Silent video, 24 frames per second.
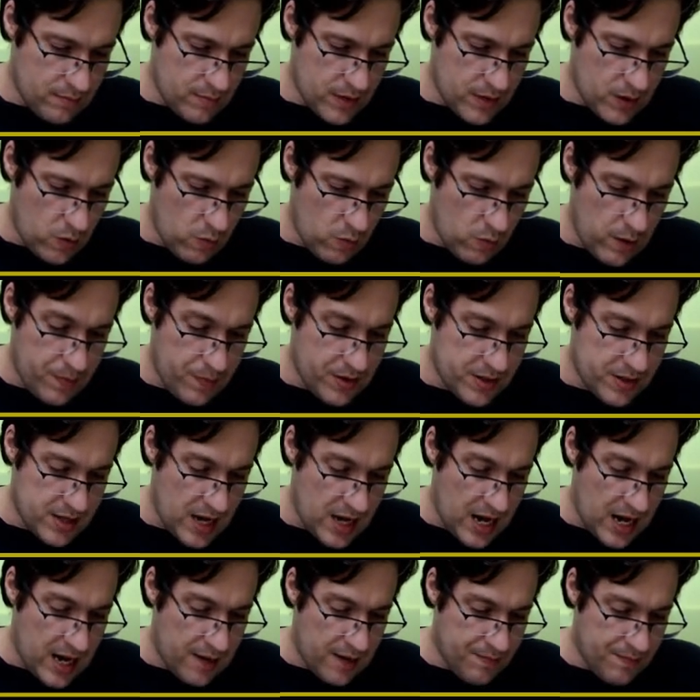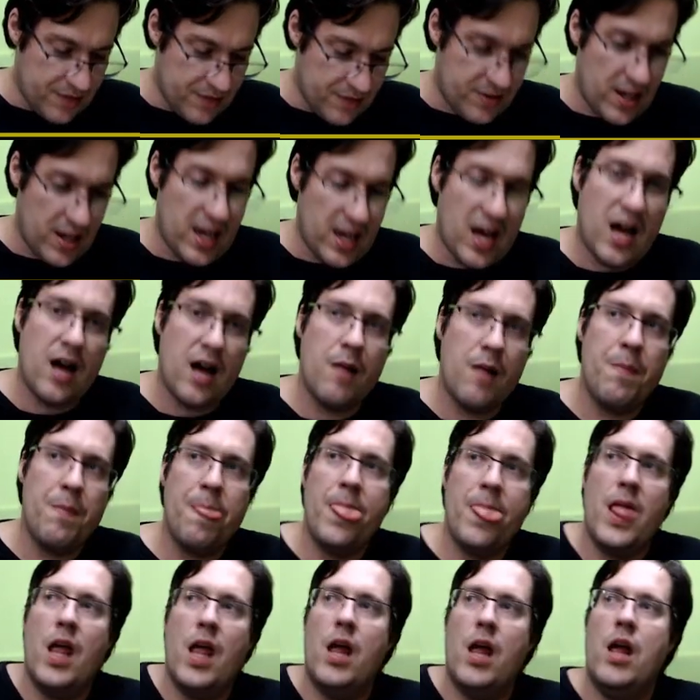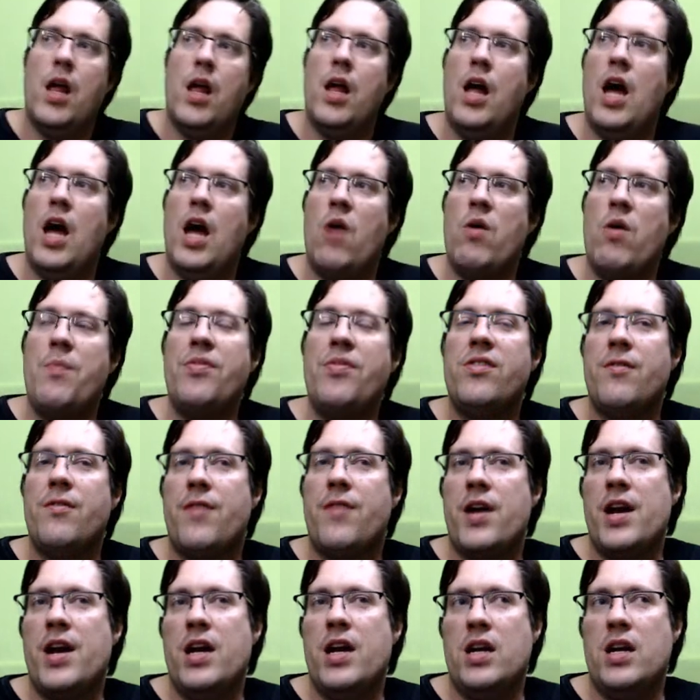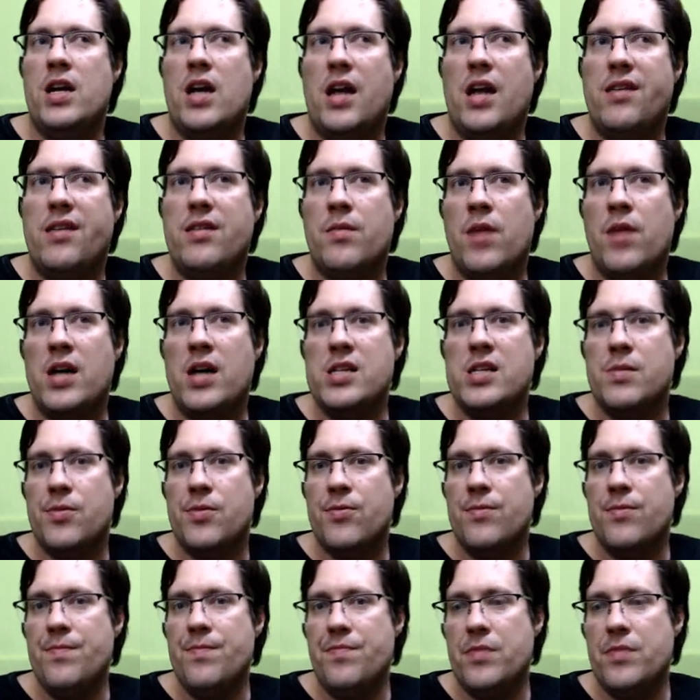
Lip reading: Weapons are as they are. Weapons are very customizable.